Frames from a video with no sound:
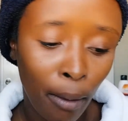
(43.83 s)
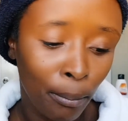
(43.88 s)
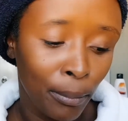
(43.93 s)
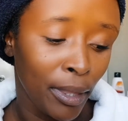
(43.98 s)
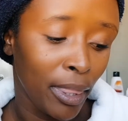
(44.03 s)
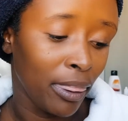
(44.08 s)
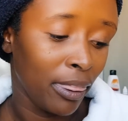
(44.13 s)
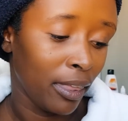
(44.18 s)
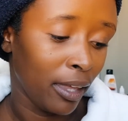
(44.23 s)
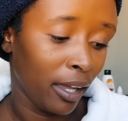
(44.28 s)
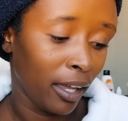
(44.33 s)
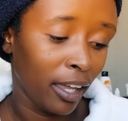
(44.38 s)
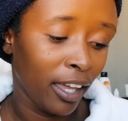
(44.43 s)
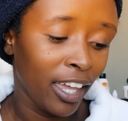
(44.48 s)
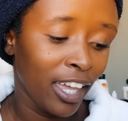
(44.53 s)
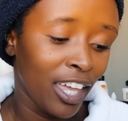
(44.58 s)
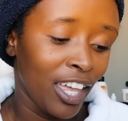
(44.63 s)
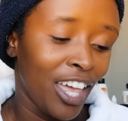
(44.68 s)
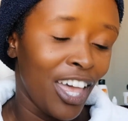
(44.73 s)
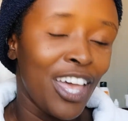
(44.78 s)
Been there.
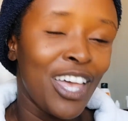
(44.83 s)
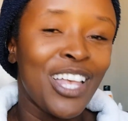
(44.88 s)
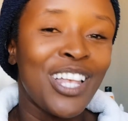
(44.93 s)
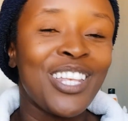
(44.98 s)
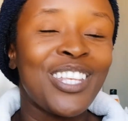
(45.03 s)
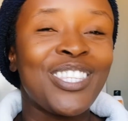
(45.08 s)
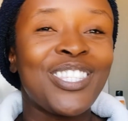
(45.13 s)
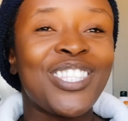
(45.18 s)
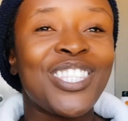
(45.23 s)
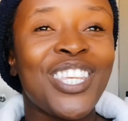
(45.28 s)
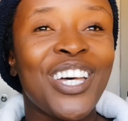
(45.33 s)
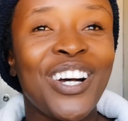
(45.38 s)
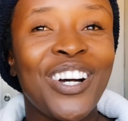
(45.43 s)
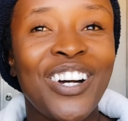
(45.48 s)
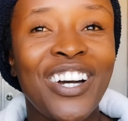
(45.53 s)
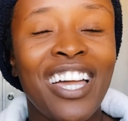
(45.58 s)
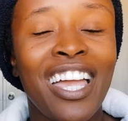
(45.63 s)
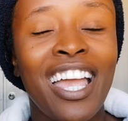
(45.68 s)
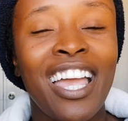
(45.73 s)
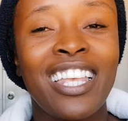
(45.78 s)

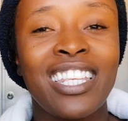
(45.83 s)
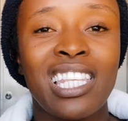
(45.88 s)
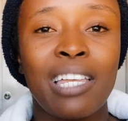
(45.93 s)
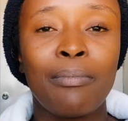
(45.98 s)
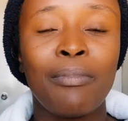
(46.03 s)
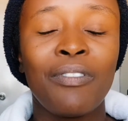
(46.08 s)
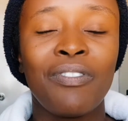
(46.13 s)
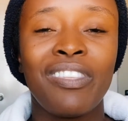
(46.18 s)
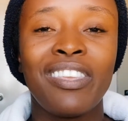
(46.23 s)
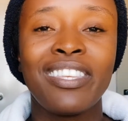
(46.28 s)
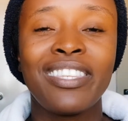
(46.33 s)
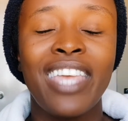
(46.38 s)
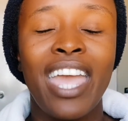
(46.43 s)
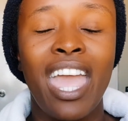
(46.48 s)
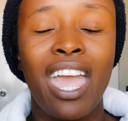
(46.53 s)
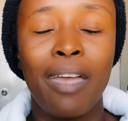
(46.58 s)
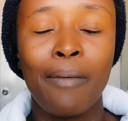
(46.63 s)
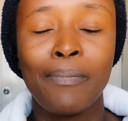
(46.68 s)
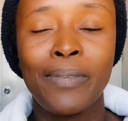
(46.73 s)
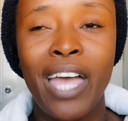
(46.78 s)
So some of these
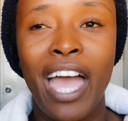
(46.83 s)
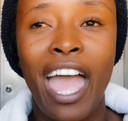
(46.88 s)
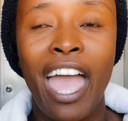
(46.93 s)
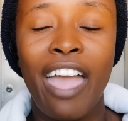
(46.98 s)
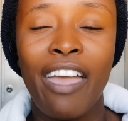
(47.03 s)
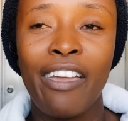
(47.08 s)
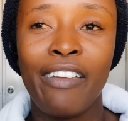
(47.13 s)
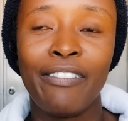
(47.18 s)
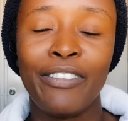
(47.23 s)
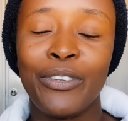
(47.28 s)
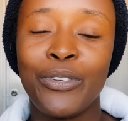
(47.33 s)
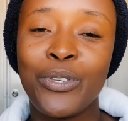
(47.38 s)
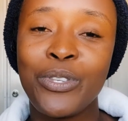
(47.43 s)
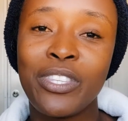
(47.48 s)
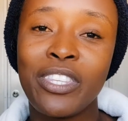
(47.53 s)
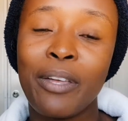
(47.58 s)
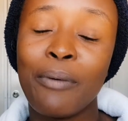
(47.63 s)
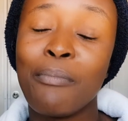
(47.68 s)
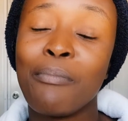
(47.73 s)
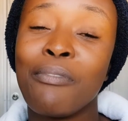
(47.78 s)
apps, I have
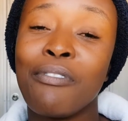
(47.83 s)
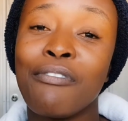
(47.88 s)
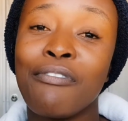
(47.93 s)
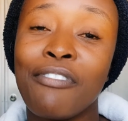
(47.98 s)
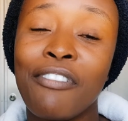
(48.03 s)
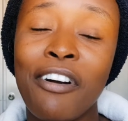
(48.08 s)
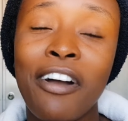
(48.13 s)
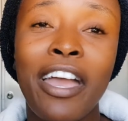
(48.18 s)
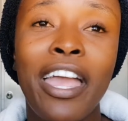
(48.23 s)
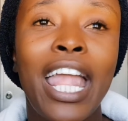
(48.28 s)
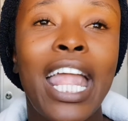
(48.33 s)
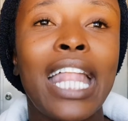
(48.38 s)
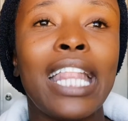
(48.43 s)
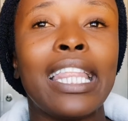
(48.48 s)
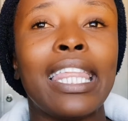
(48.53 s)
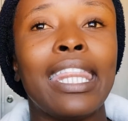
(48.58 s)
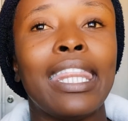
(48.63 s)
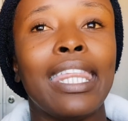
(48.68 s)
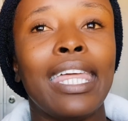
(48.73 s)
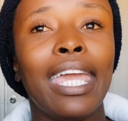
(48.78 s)
used them before
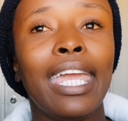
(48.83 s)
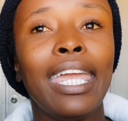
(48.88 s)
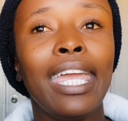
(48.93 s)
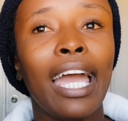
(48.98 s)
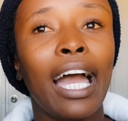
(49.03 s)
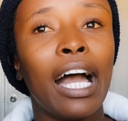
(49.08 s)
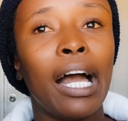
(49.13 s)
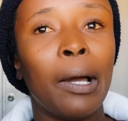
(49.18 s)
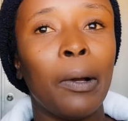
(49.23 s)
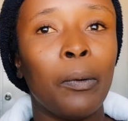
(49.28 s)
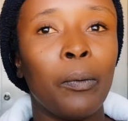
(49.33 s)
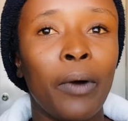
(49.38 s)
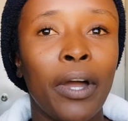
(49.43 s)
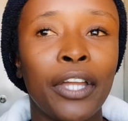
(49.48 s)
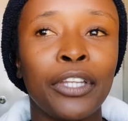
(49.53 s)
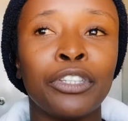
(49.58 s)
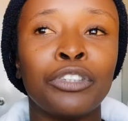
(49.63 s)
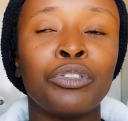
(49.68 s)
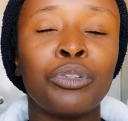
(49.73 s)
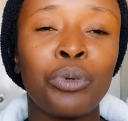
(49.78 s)
and they are
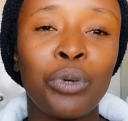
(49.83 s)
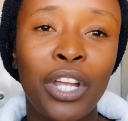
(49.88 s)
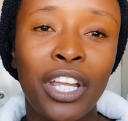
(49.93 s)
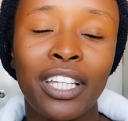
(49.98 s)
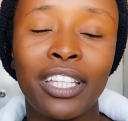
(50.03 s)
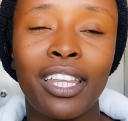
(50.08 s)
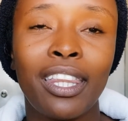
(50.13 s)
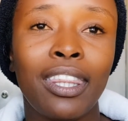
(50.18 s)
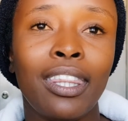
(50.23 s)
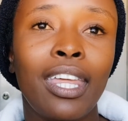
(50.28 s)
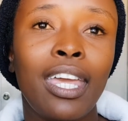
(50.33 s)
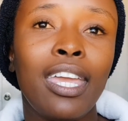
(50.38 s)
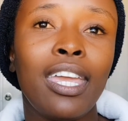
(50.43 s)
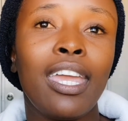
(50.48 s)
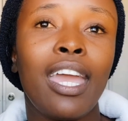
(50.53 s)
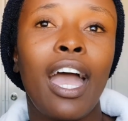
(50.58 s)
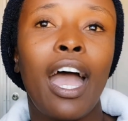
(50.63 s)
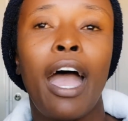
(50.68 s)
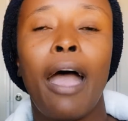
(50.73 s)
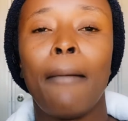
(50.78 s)
quite great.
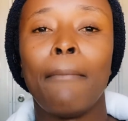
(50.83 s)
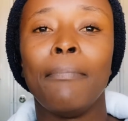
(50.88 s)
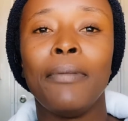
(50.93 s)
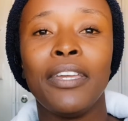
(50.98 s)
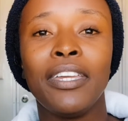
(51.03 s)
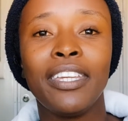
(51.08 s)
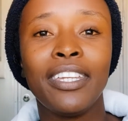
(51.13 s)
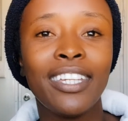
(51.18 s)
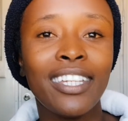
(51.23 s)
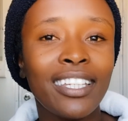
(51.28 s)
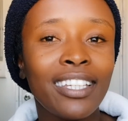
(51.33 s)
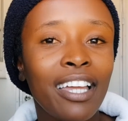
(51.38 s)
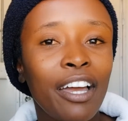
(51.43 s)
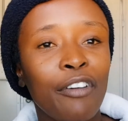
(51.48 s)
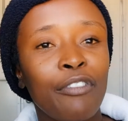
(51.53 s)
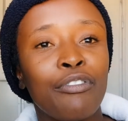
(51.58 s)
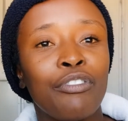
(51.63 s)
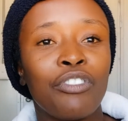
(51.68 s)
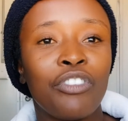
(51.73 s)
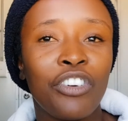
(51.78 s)
They are
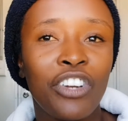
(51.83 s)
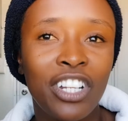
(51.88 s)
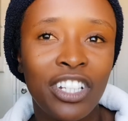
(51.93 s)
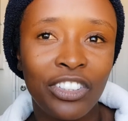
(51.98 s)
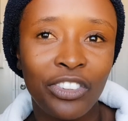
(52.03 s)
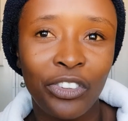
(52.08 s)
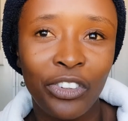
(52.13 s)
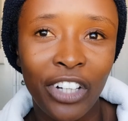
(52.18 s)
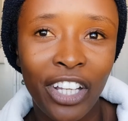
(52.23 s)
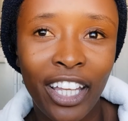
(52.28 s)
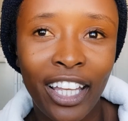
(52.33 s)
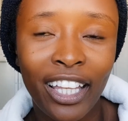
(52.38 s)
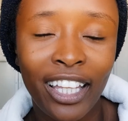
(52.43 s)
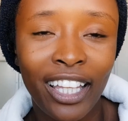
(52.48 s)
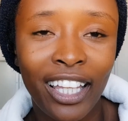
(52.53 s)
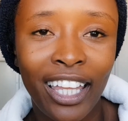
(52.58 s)
beginner friendly.